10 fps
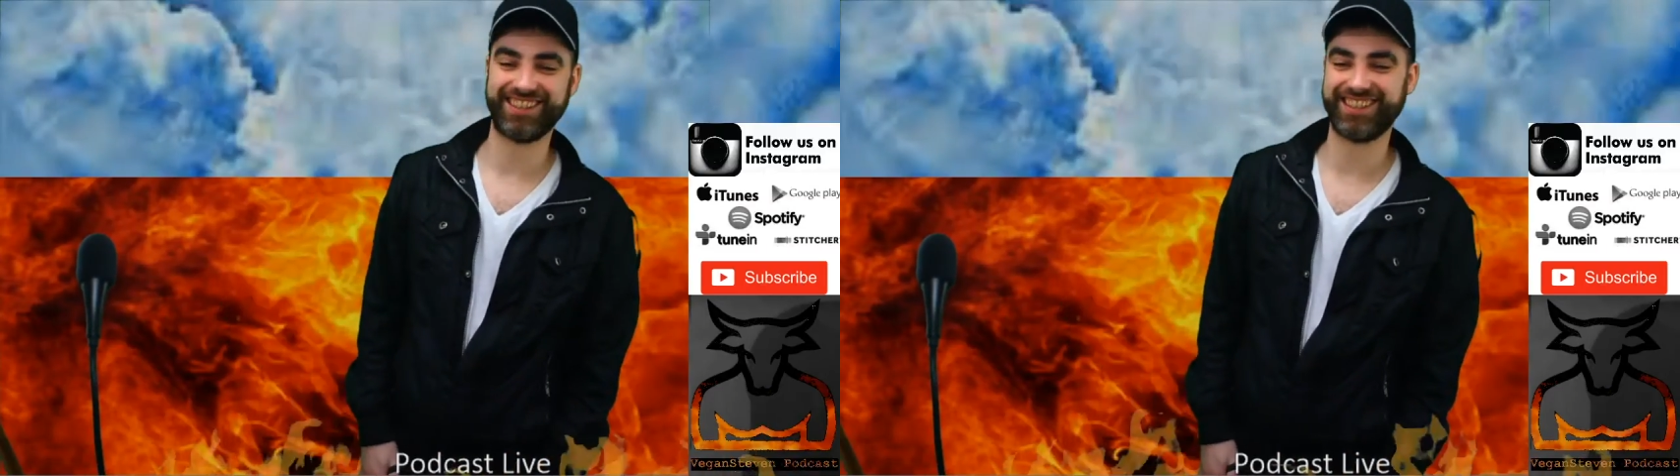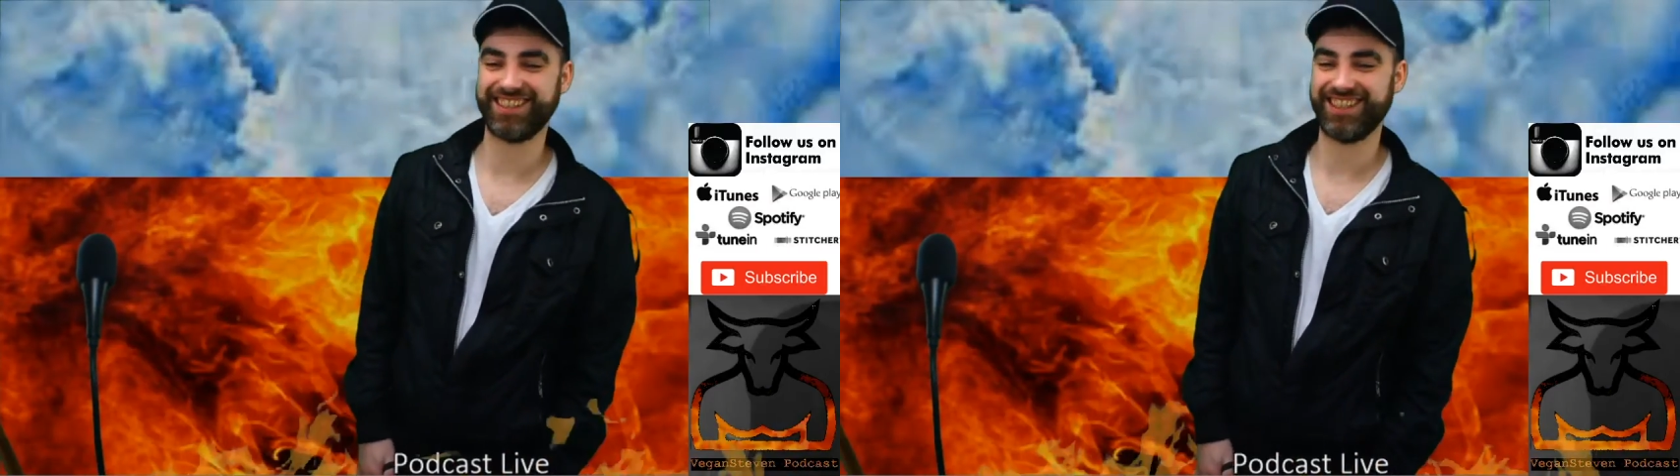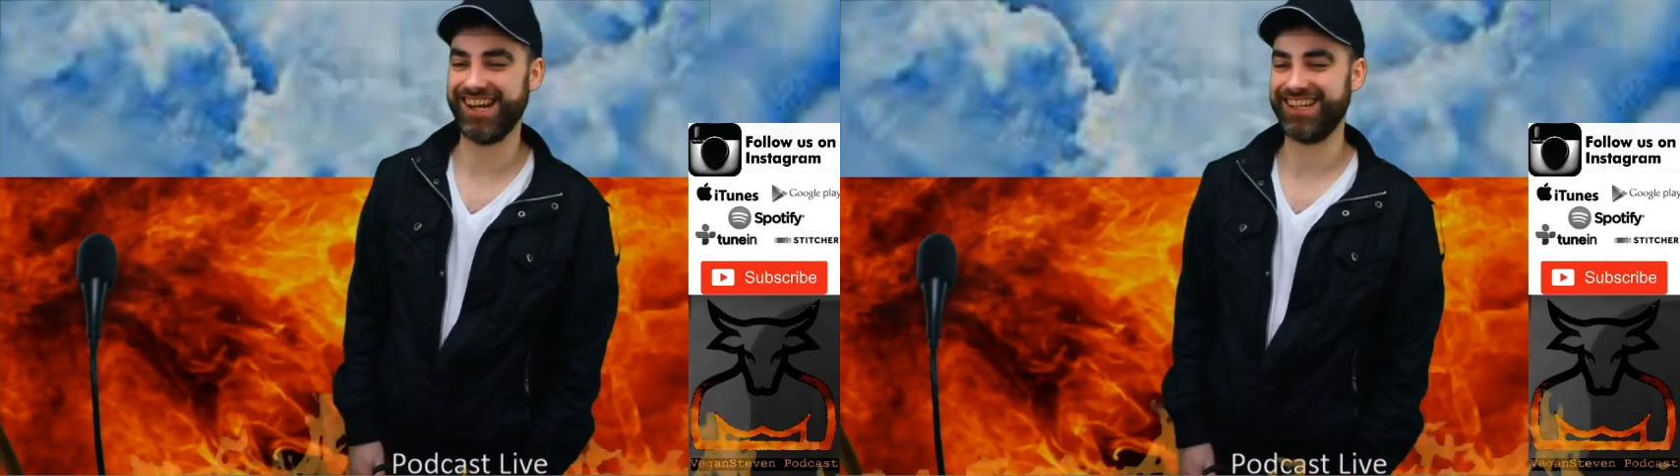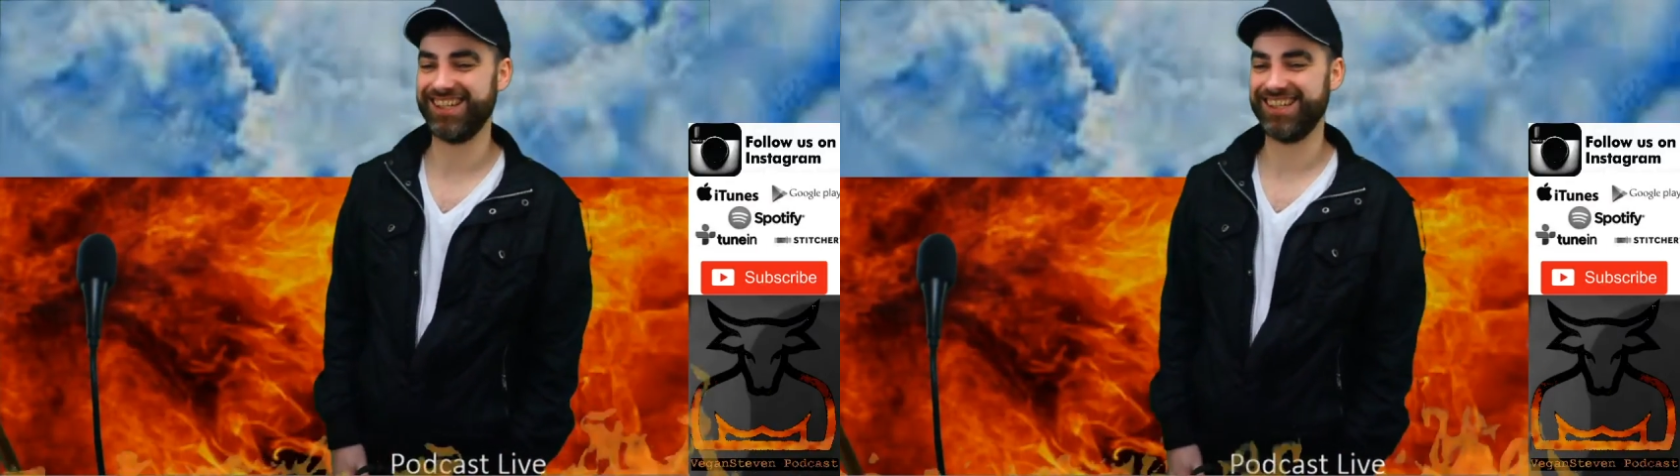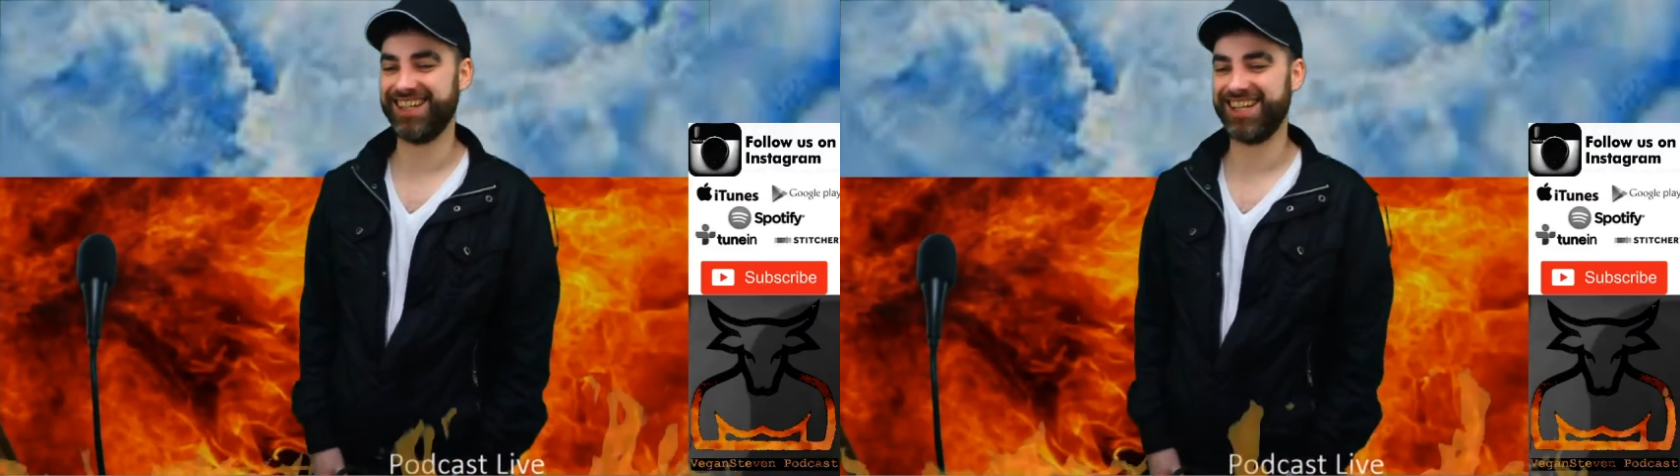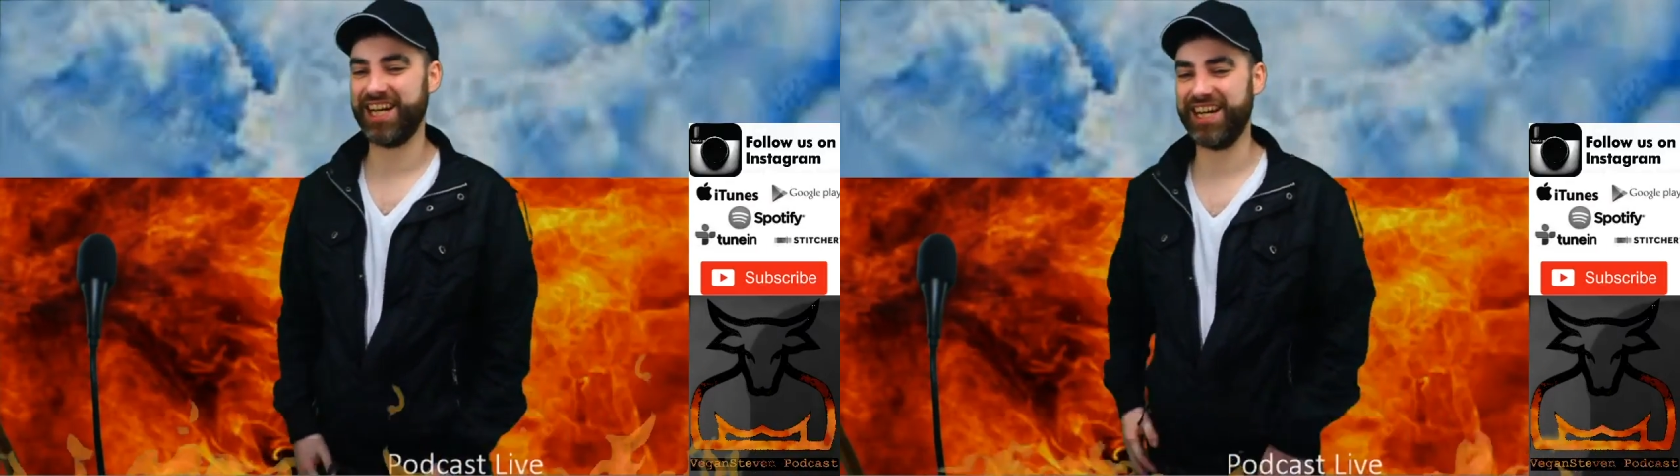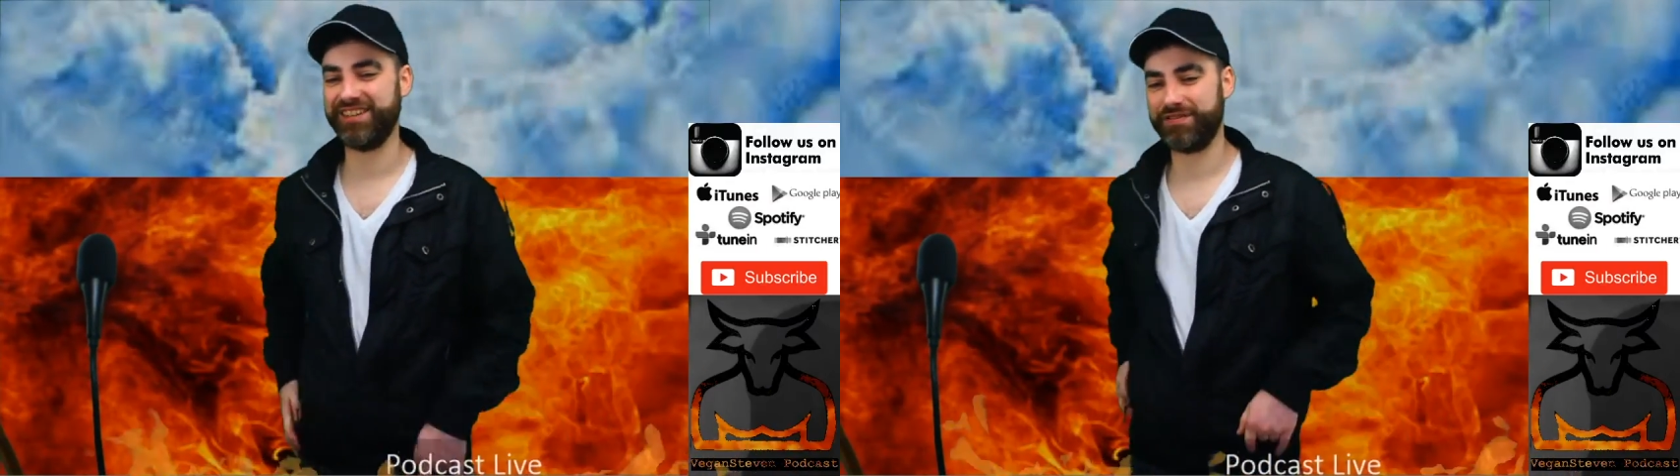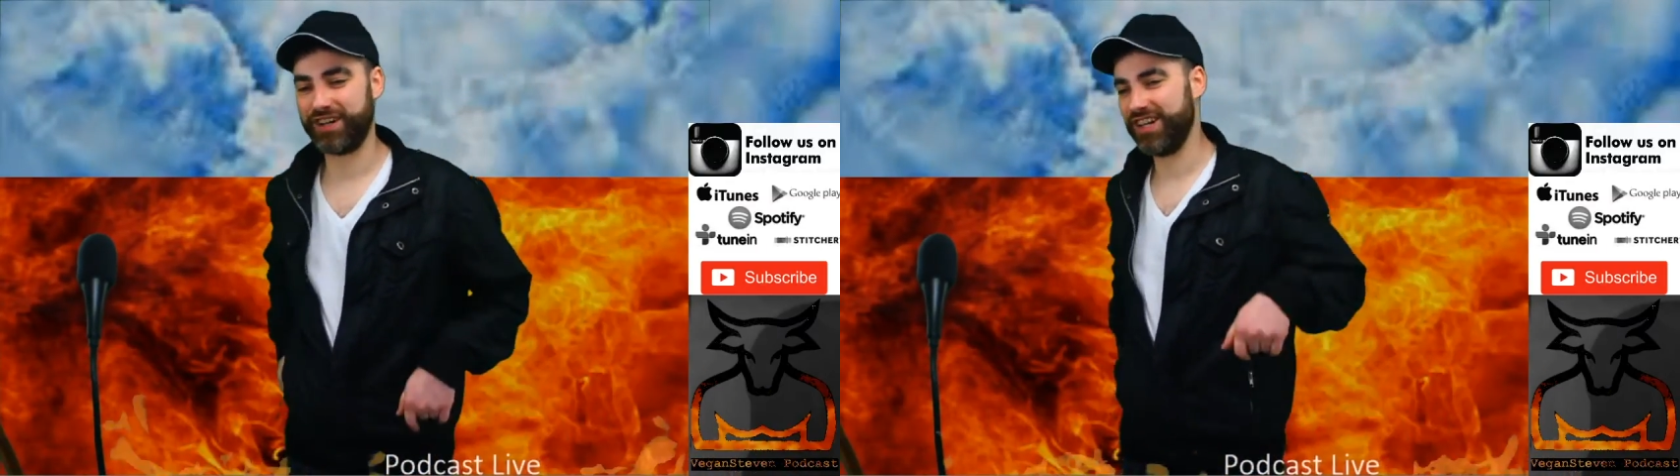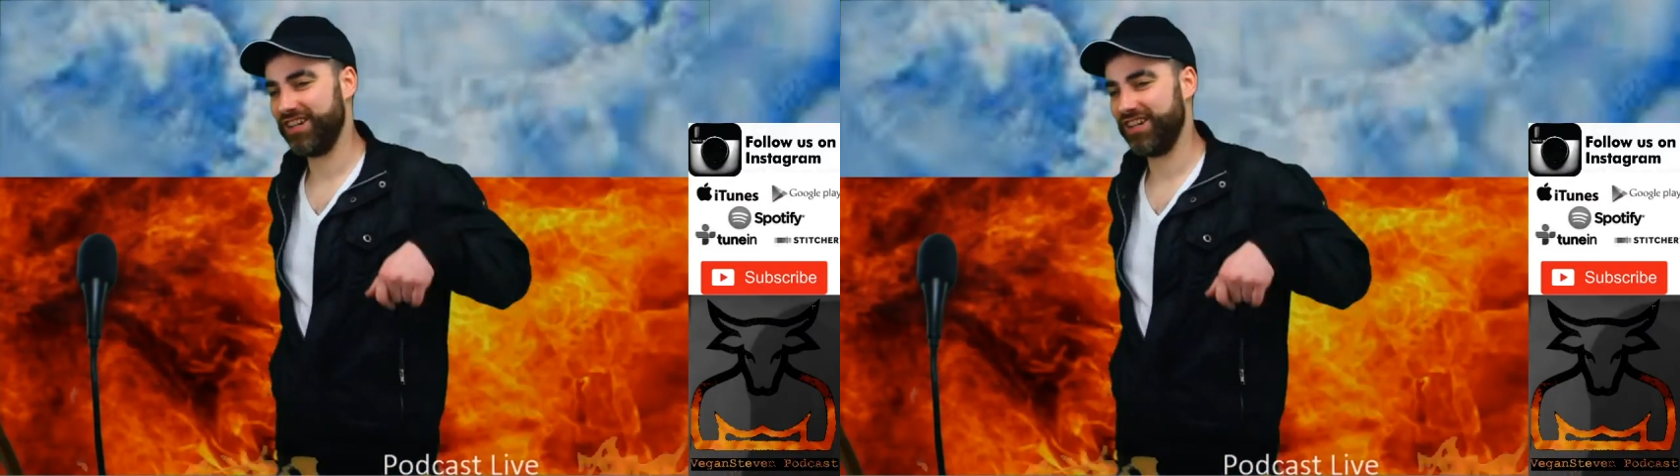As regard,